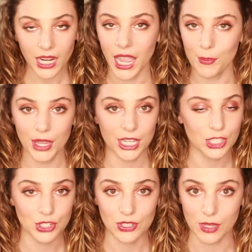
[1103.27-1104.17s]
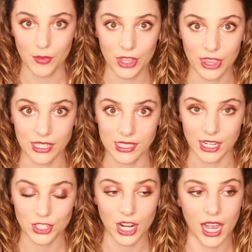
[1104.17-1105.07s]
I pick and choose some of the things
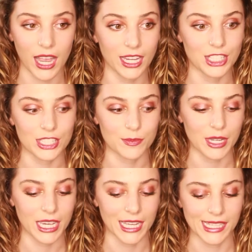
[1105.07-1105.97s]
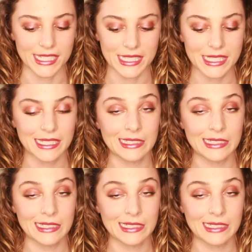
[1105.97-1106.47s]
I try just because